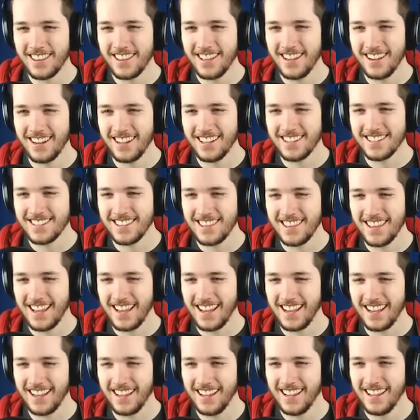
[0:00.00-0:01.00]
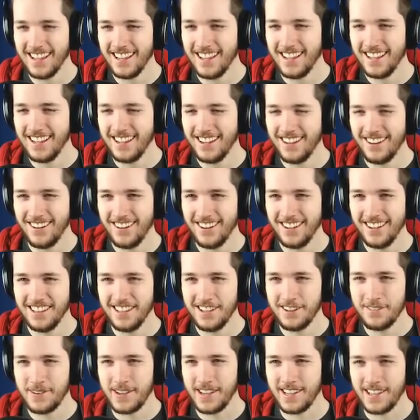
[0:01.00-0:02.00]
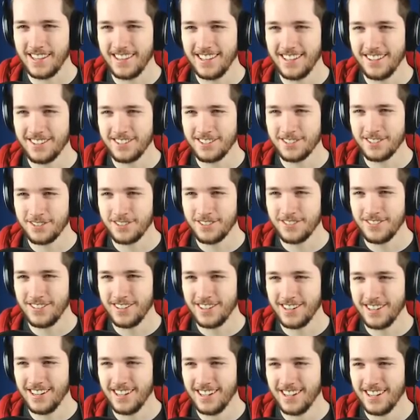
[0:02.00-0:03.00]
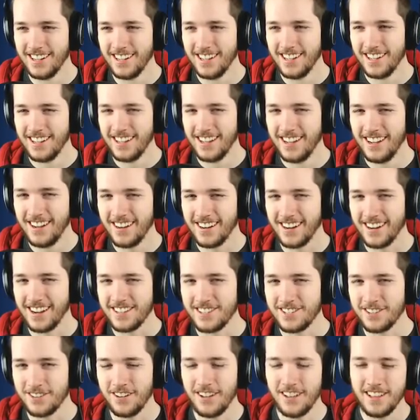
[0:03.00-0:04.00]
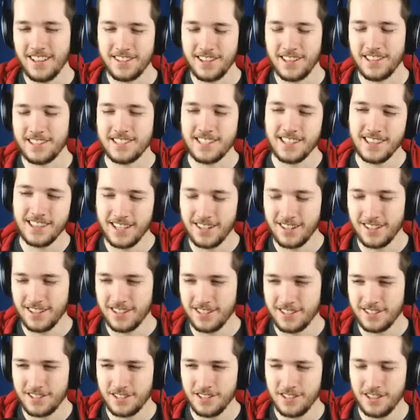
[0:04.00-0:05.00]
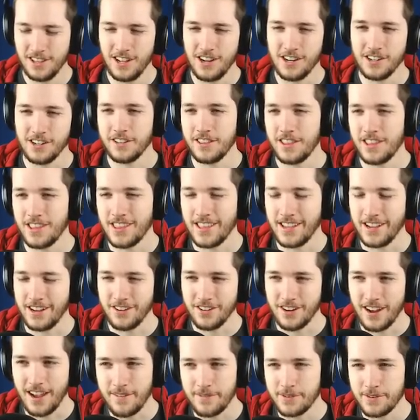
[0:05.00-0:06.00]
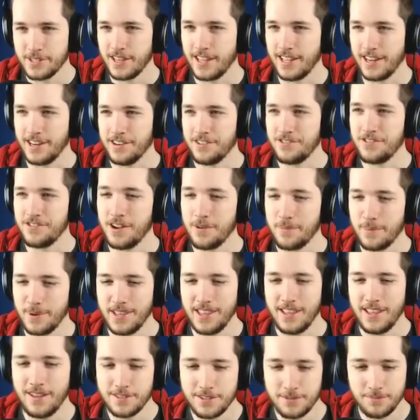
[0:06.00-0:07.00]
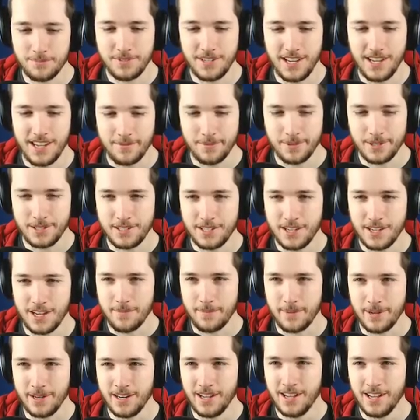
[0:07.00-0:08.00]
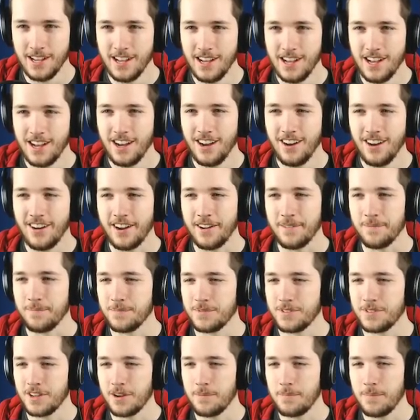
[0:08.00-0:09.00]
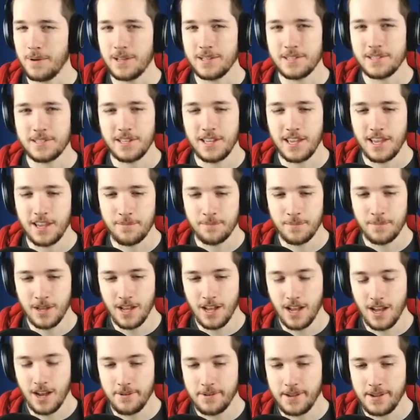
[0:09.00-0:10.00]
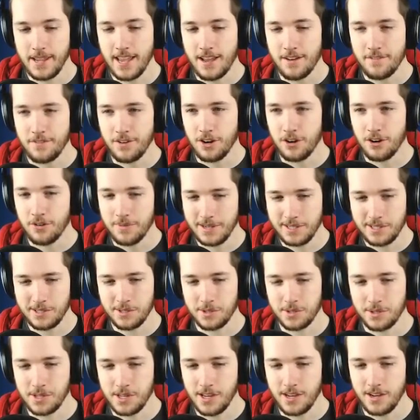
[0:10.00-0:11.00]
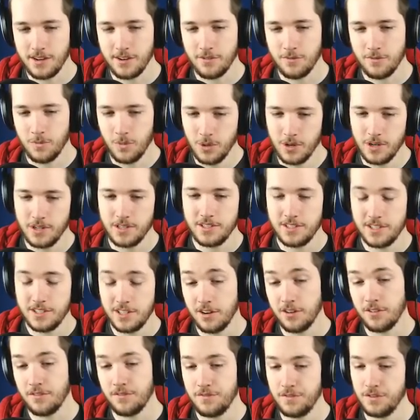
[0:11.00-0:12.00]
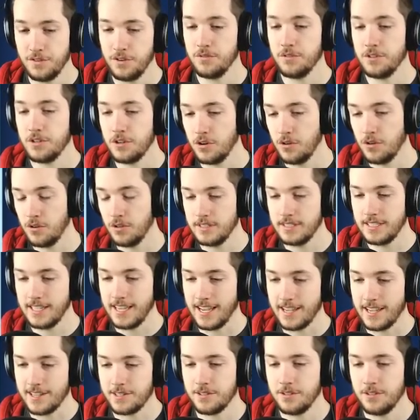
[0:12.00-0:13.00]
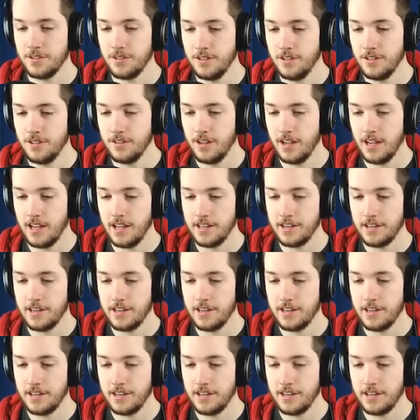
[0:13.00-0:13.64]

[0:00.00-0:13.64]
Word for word: are the odds of that? Oh, I love it. That was so funny. Okay, so it's it's a little longer than like your average lightning strike, but that was some damn good timing. Alright, so I can pause the game. Uh, we have our resources here, wood, stone, food, gold, castle, uh,